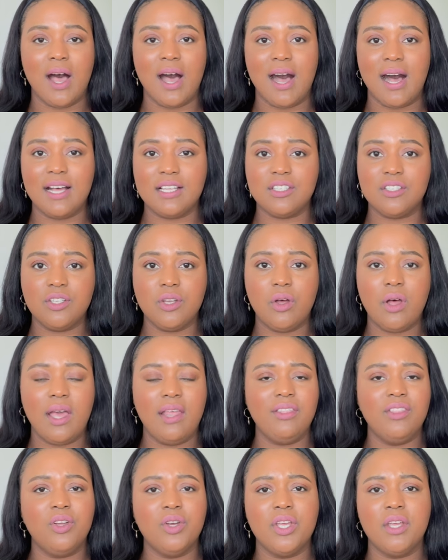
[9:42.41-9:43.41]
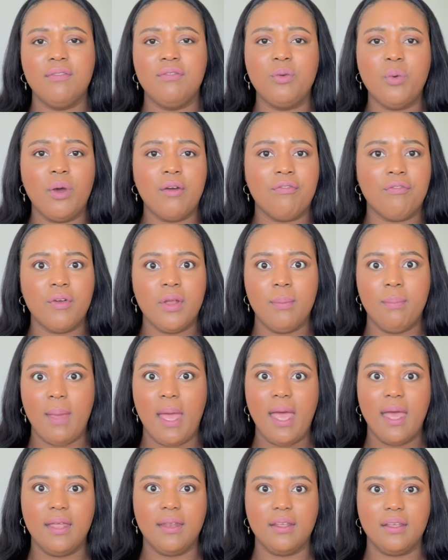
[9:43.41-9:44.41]
hostel and they'll give you a free
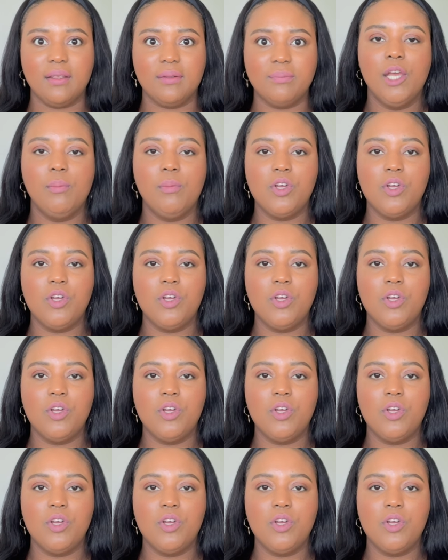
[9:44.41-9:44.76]
bed.